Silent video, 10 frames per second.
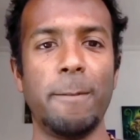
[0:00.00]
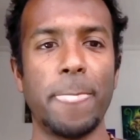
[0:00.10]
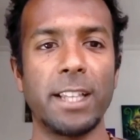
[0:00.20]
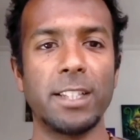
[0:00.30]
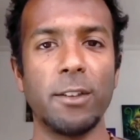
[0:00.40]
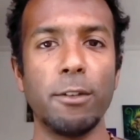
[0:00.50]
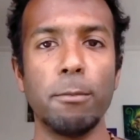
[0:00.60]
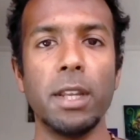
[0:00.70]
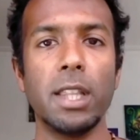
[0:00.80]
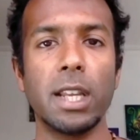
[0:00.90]
So for
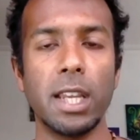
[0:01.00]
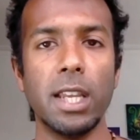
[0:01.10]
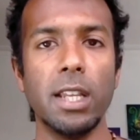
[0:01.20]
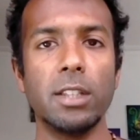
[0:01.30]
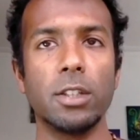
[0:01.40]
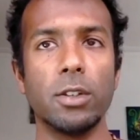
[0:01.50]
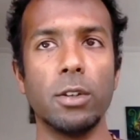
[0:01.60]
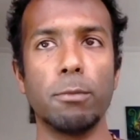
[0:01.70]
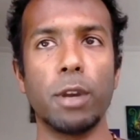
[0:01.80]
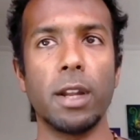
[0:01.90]
me, the key
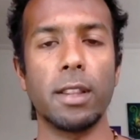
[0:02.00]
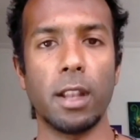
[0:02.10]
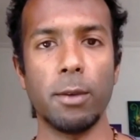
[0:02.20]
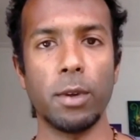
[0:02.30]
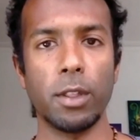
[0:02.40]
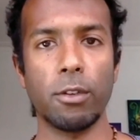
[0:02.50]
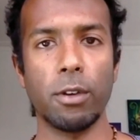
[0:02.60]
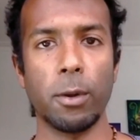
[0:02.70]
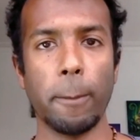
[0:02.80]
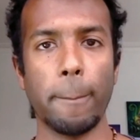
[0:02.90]
to bring the light work
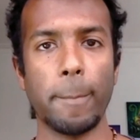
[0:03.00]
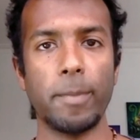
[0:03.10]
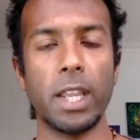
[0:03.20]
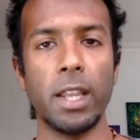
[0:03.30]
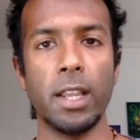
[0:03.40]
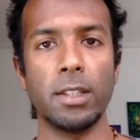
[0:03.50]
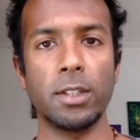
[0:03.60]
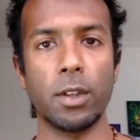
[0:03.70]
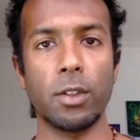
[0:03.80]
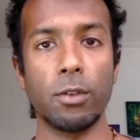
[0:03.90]
through
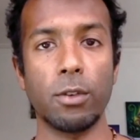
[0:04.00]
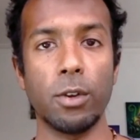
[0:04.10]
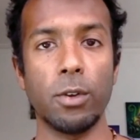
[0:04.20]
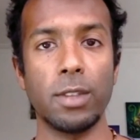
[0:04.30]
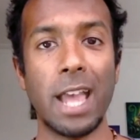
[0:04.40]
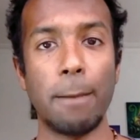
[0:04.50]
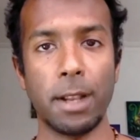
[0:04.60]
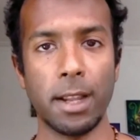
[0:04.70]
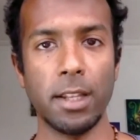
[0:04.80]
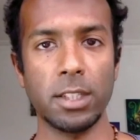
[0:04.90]
is through the
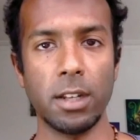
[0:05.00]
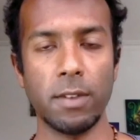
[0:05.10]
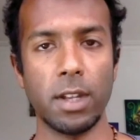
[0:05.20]
application of it.